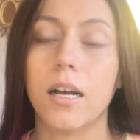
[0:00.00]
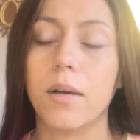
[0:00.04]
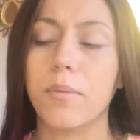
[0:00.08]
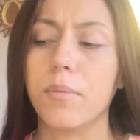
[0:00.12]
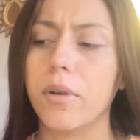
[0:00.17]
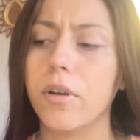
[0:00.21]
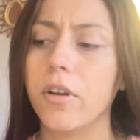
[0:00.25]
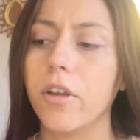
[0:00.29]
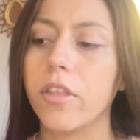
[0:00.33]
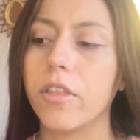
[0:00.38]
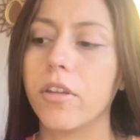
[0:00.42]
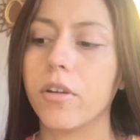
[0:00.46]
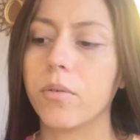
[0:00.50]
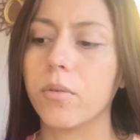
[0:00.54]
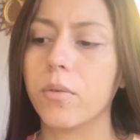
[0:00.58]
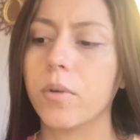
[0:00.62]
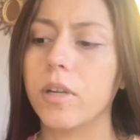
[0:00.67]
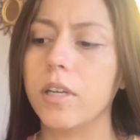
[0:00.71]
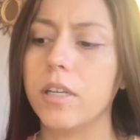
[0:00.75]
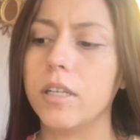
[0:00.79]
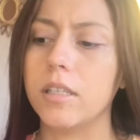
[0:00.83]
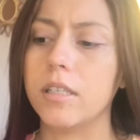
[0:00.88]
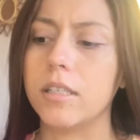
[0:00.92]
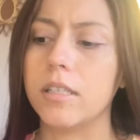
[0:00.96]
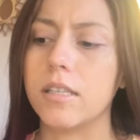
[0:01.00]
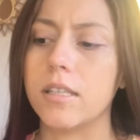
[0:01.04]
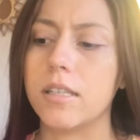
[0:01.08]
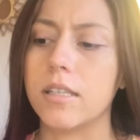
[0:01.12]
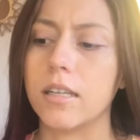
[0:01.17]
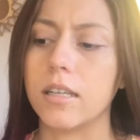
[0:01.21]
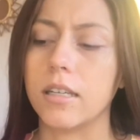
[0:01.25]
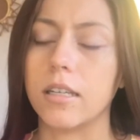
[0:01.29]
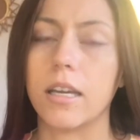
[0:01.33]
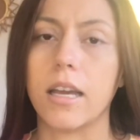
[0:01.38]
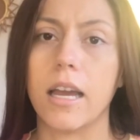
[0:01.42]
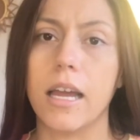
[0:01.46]
Another one is,
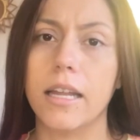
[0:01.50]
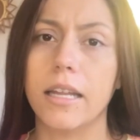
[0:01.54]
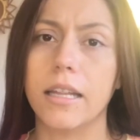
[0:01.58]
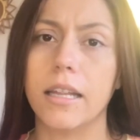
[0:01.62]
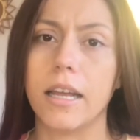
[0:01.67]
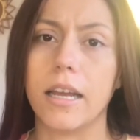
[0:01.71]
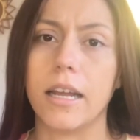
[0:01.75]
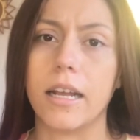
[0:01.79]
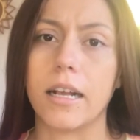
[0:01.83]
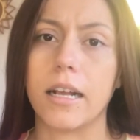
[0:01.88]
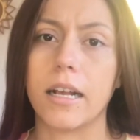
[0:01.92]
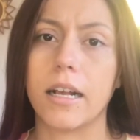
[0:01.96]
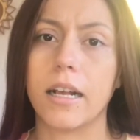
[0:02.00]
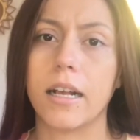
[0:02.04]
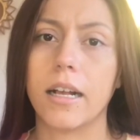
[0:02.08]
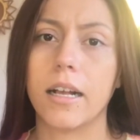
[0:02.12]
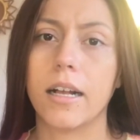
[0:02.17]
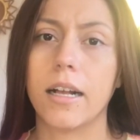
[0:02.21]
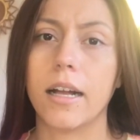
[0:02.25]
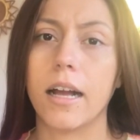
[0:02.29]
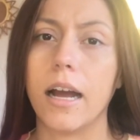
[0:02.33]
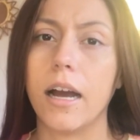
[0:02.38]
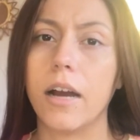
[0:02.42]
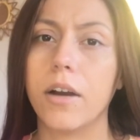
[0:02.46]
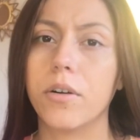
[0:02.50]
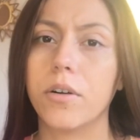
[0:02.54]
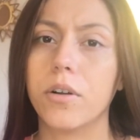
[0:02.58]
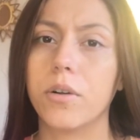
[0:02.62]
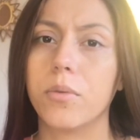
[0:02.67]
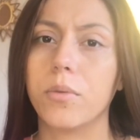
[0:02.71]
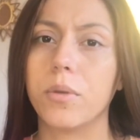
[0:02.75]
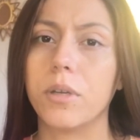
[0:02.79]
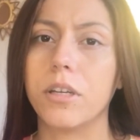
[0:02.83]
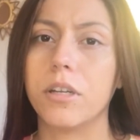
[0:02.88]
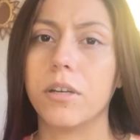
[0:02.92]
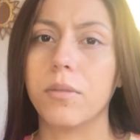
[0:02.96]
again, like, how are
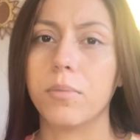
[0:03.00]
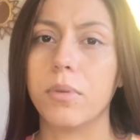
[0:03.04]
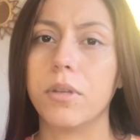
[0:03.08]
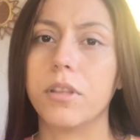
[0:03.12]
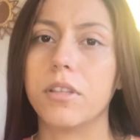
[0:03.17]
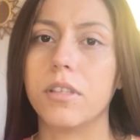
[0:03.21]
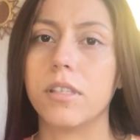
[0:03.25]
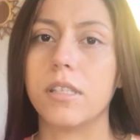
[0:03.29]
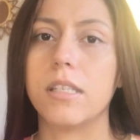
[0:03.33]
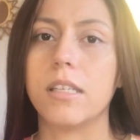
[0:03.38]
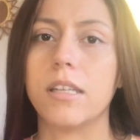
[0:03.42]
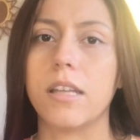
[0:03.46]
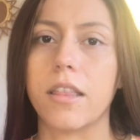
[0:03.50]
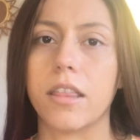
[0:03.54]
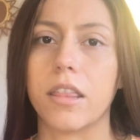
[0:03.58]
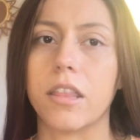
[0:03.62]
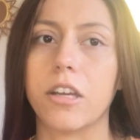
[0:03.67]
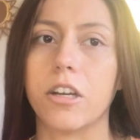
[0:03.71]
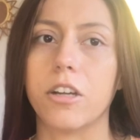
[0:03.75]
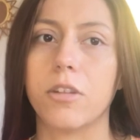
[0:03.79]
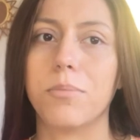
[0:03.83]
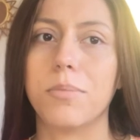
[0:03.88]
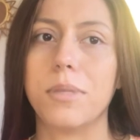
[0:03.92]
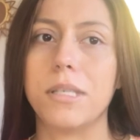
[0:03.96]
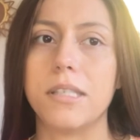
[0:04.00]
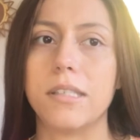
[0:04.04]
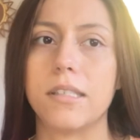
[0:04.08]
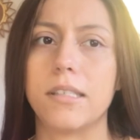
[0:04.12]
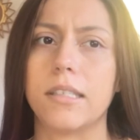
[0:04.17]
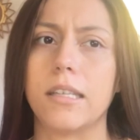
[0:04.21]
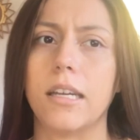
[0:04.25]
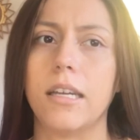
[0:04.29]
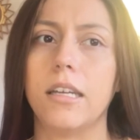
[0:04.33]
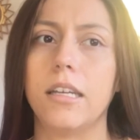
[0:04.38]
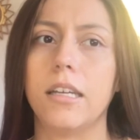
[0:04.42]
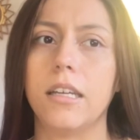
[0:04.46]
we going to put this in a therapy
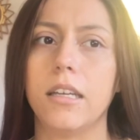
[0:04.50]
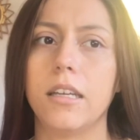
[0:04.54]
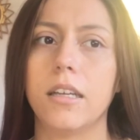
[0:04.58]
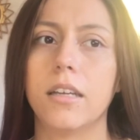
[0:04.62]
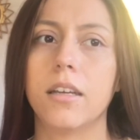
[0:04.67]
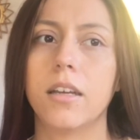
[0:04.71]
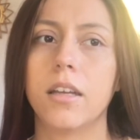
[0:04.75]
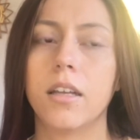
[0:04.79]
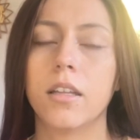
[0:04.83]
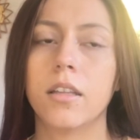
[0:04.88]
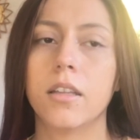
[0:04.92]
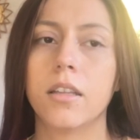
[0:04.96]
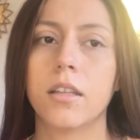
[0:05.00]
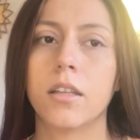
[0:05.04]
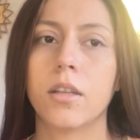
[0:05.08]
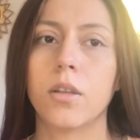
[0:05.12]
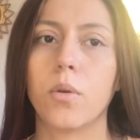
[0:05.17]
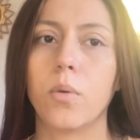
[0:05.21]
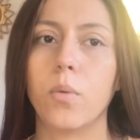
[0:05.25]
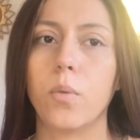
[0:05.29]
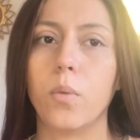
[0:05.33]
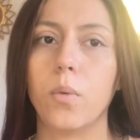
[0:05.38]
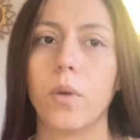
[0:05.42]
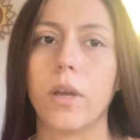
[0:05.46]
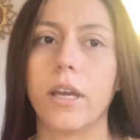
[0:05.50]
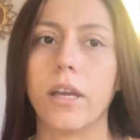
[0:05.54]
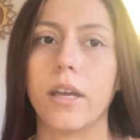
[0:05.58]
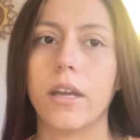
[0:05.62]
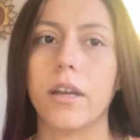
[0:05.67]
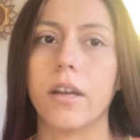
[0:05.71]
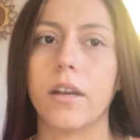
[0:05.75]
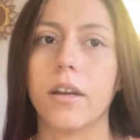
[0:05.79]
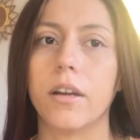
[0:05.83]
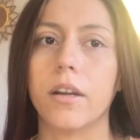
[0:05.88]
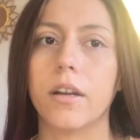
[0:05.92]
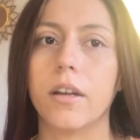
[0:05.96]
setting
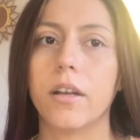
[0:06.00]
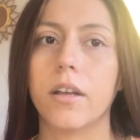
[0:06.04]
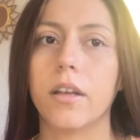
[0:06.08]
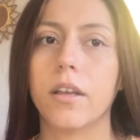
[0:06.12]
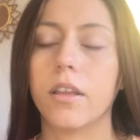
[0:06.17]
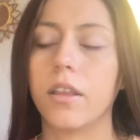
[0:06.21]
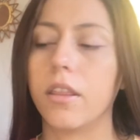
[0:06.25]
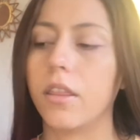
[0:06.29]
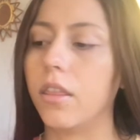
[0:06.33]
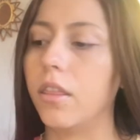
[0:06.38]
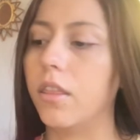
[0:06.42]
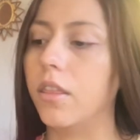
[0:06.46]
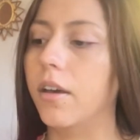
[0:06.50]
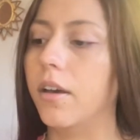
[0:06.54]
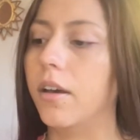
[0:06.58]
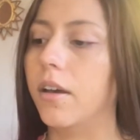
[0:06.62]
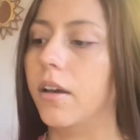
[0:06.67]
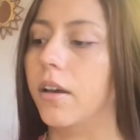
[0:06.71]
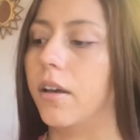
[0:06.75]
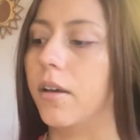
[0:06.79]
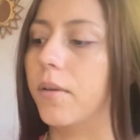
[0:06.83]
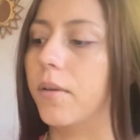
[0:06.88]
where the